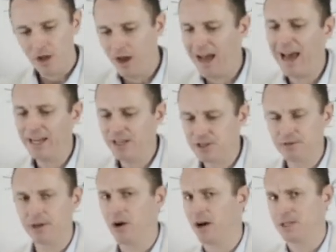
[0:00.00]
I hate
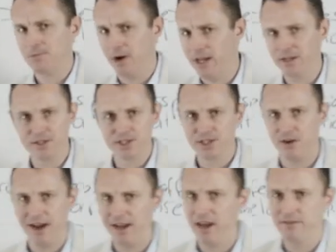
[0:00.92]
doing icebreakers,
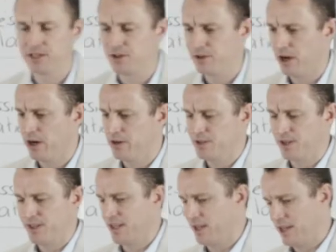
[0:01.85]
so I never do those.
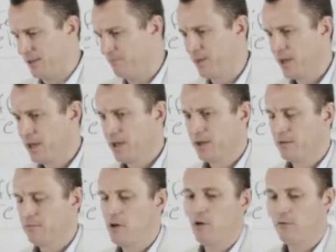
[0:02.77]
I think they're
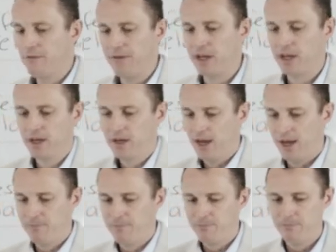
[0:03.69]
horrific.
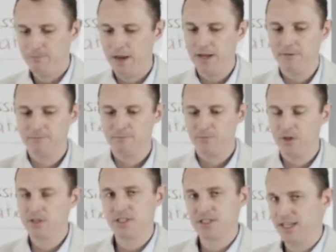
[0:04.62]
Um, but
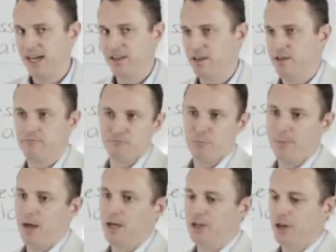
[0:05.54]
not to say that
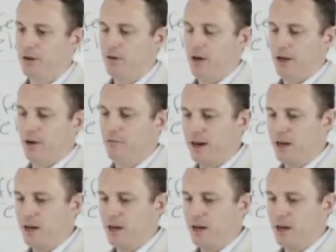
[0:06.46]
I don't, I don't